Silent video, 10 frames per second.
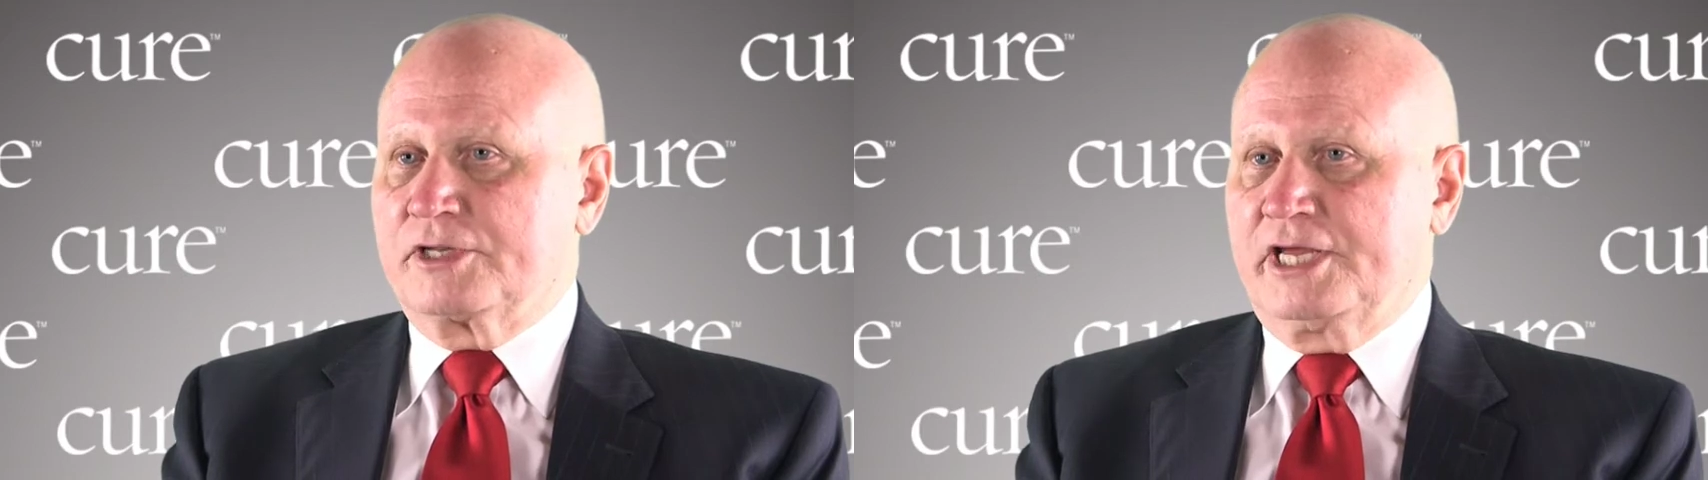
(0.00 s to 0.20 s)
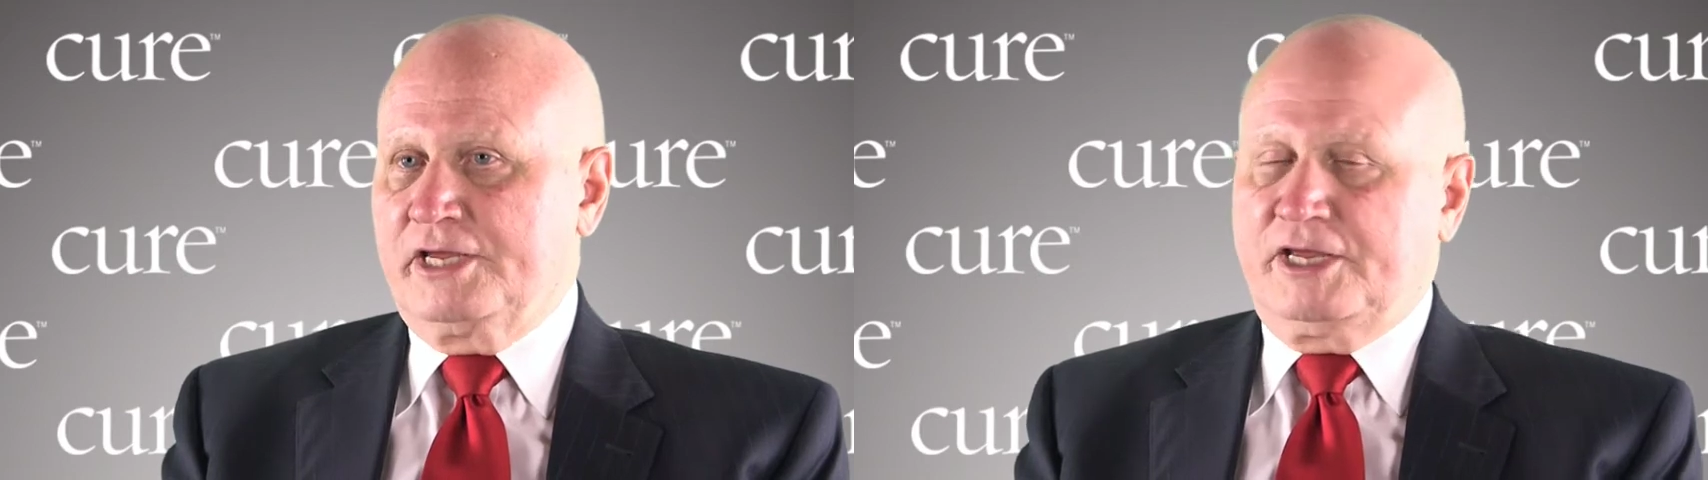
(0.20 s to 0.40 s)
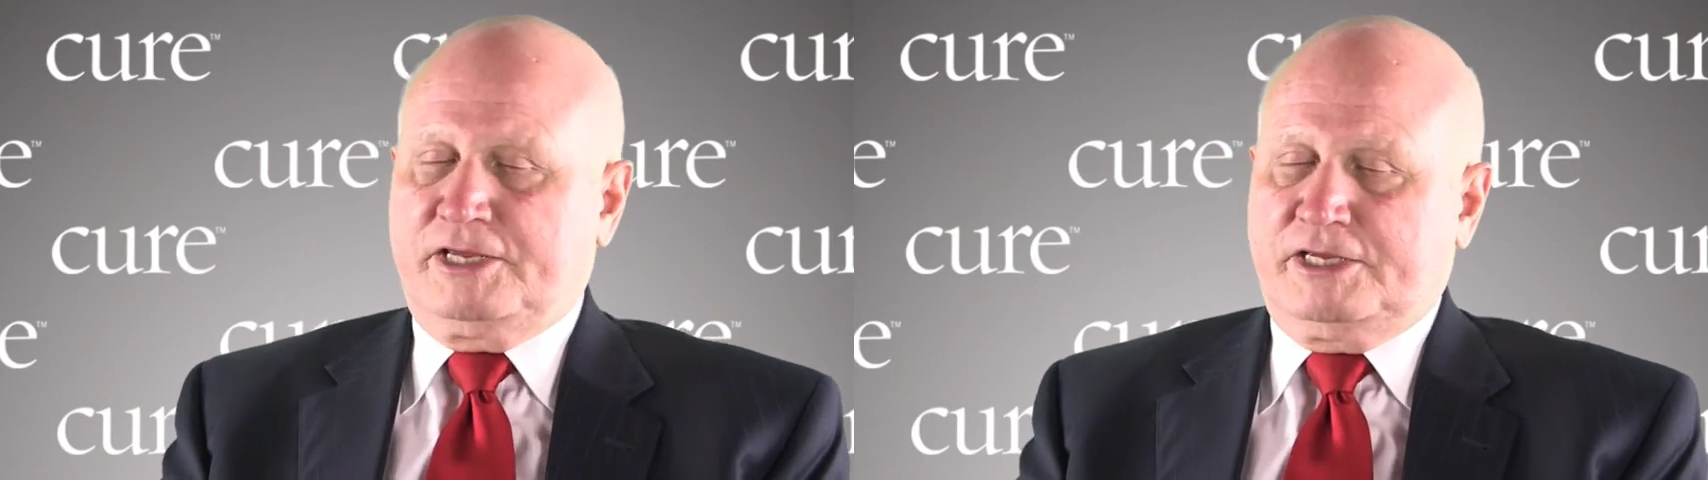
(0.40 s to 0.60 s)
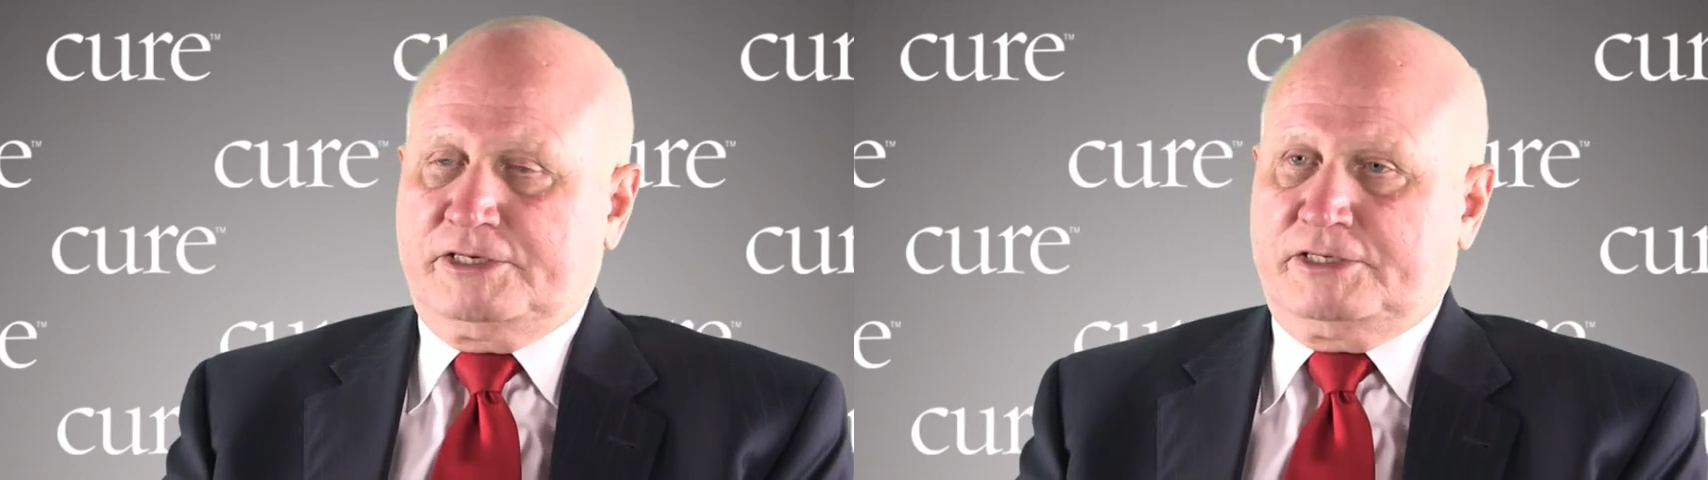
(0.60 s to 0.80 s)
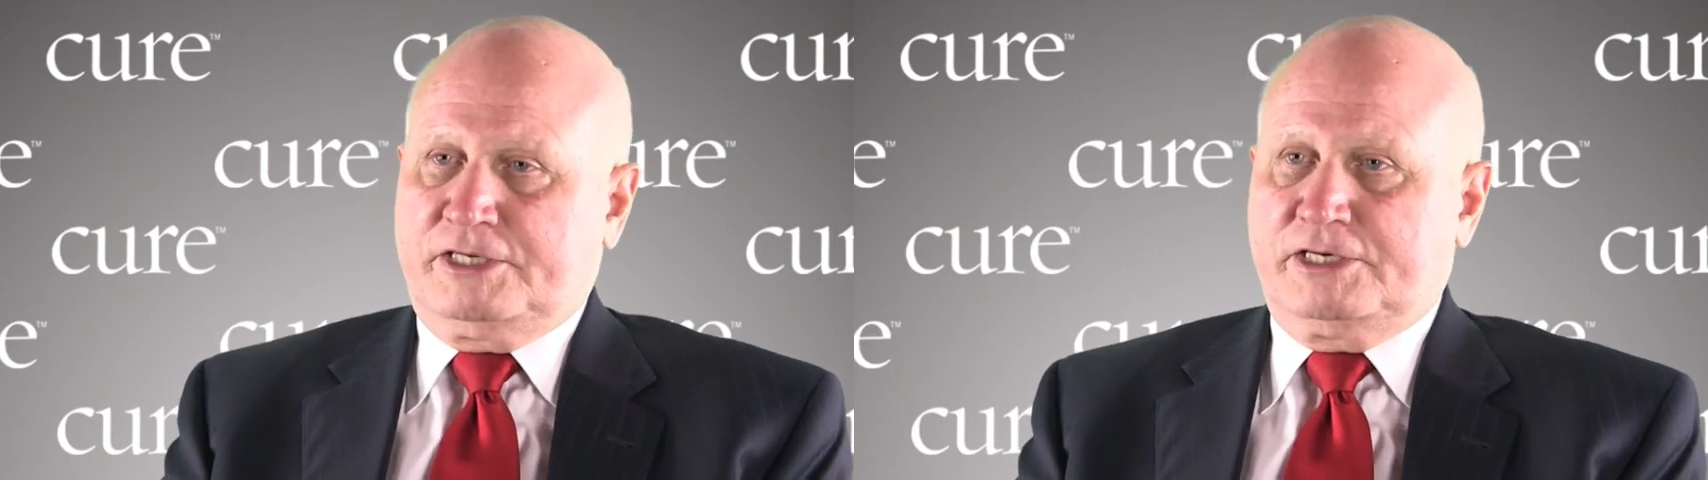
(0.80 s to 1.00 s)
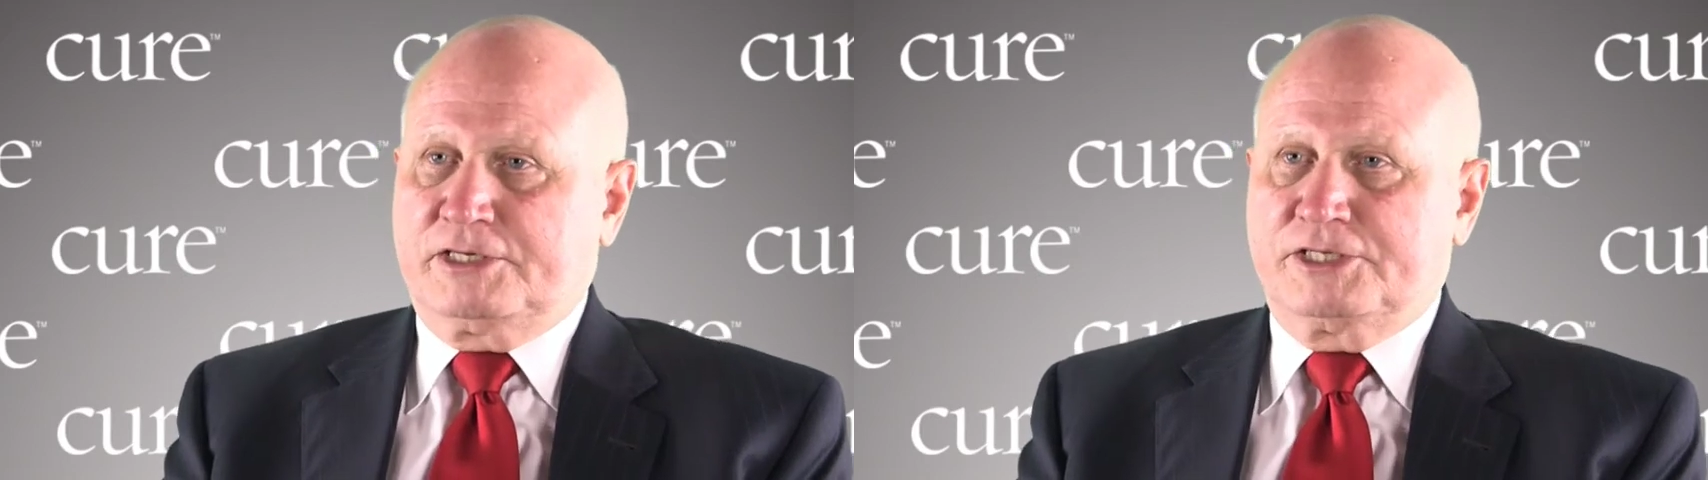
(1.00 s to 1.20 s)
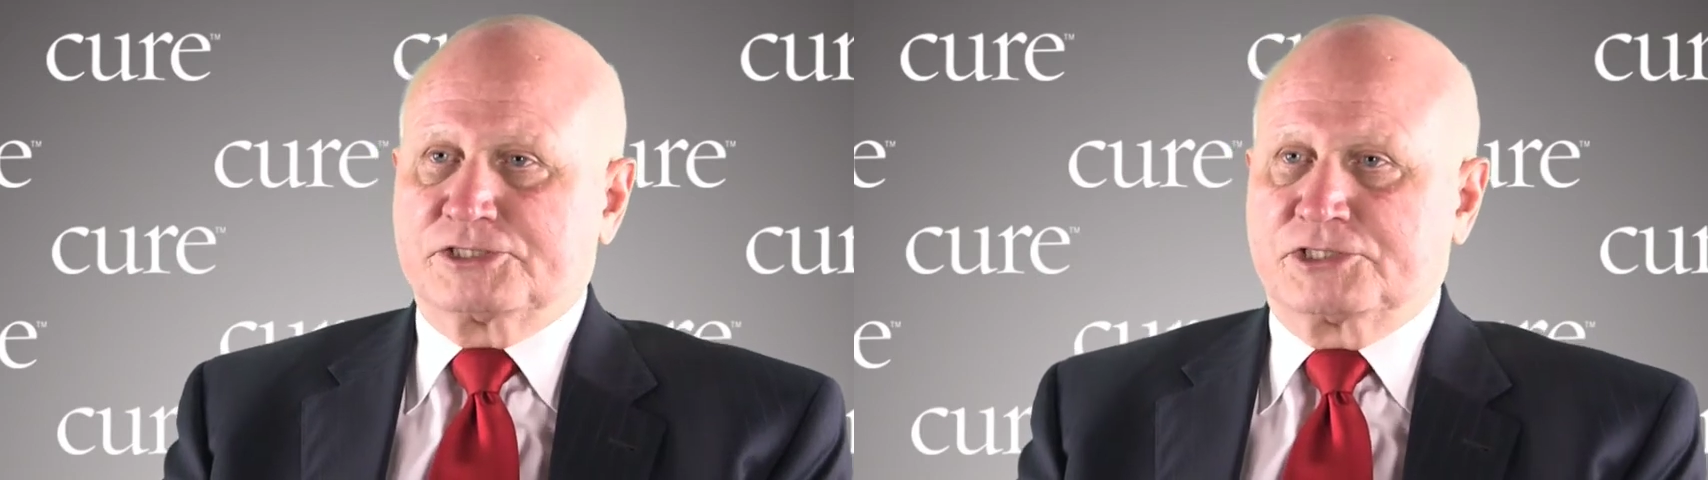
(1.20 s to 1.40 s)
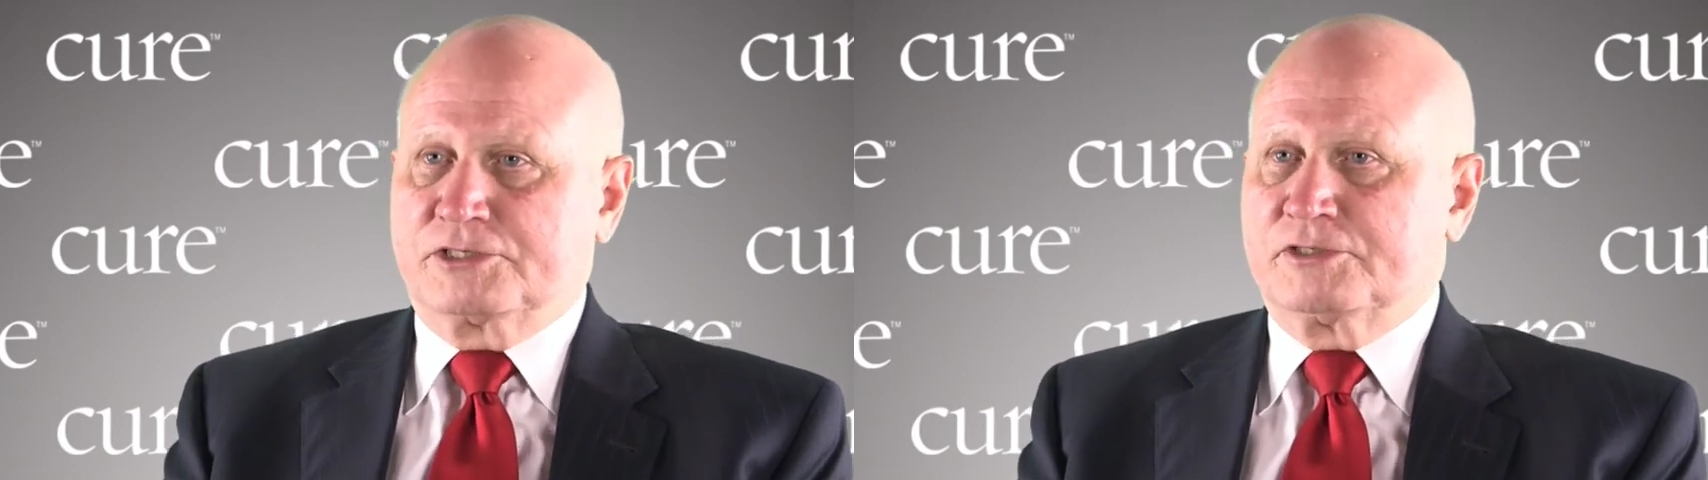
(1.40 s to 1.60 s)
in
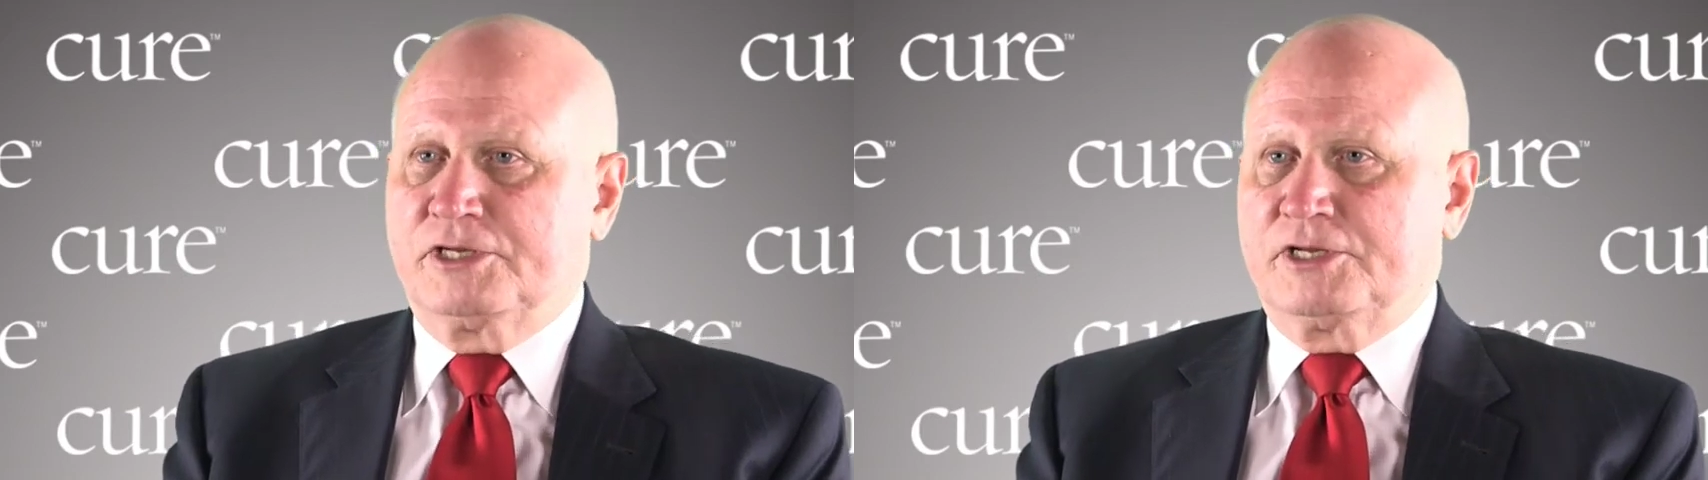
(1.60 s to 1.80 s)
addition,